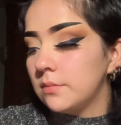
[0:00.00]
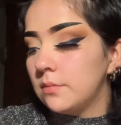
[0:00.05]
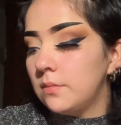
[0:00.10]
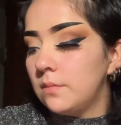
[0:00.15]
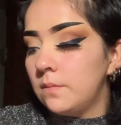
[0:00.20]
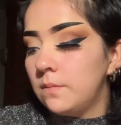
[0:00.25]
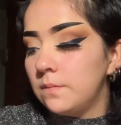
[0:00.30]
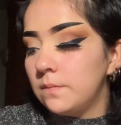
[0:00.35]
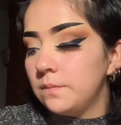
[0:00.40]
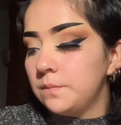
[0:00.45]

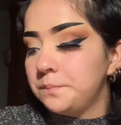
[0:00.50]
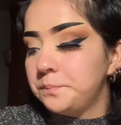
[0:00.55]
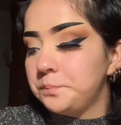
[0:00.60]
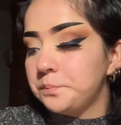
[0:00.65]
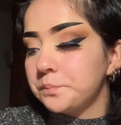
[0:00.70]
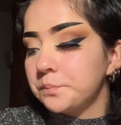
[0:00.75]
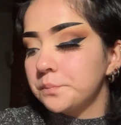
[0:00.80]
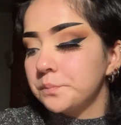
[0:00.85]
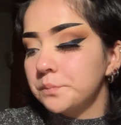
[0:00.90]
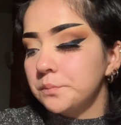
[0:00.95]

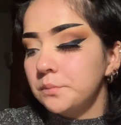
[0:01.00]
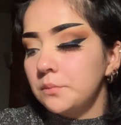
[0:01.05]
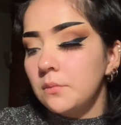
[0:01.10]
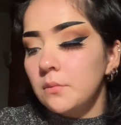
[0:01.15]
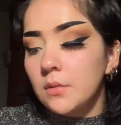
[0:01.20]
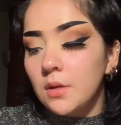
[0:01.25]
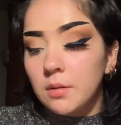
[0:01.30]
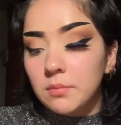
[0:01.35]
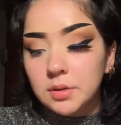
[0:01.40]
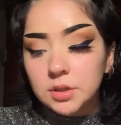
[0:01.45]

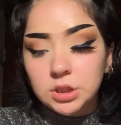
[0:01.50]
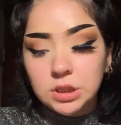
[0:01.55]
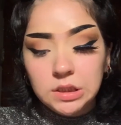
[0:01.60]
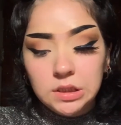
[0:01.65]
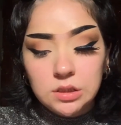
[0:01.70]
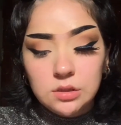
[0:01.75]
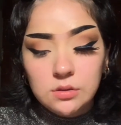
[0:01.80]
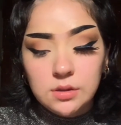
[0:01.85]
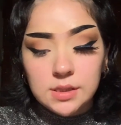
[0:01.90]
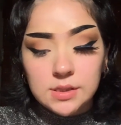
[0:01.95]
But you
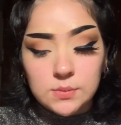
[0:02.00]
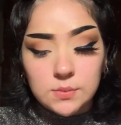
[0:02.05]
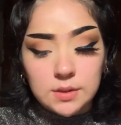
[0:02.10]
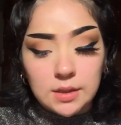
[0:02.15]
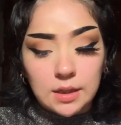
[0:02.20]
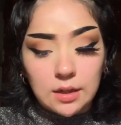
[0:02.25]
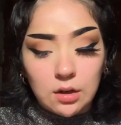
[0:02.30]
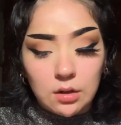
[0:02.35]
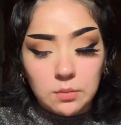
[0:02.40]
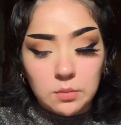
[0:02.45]
could do this with
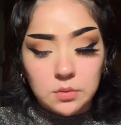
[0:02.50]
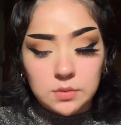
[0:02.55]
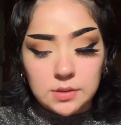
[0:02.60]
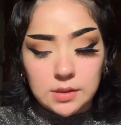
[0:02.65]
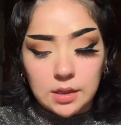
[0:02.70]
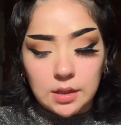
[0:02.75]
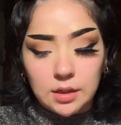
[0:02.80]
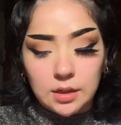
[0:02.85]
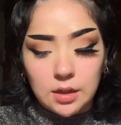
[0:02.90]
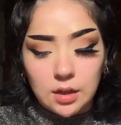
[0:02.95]
like almost
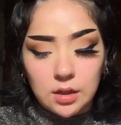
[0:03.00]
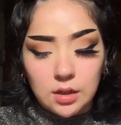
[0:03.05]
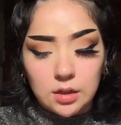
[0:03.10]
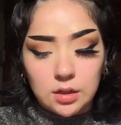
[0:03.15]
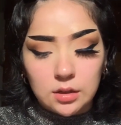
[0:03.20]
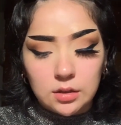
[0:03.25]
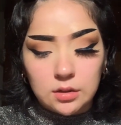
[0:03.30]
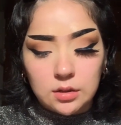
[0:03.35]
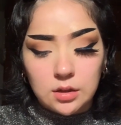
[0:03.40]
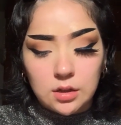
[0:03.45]
any color,
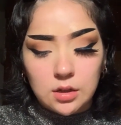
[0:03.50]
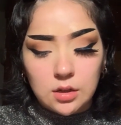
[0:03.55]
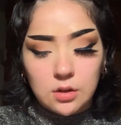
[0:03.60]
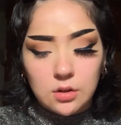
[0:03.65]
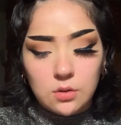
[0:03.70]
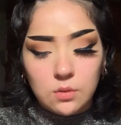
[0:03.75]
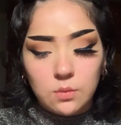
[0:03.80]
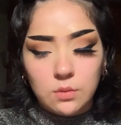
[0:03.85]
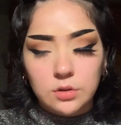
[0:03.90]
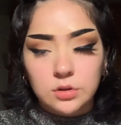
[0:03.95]

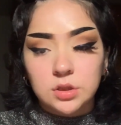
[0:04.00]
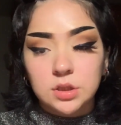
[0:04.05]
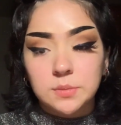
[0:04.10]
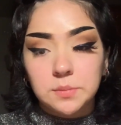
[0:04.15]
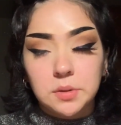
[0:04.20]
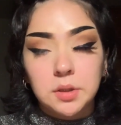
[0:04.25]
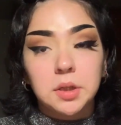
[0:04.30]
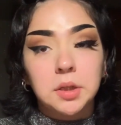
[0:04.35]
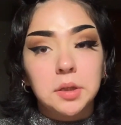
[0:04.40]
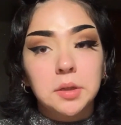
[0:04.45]
which is
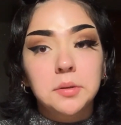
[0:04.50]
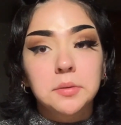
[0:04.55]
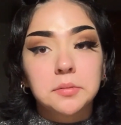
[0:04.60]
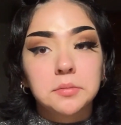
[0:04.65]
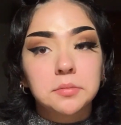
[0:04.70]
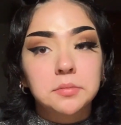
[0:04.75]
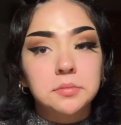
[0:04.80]
pretty cool.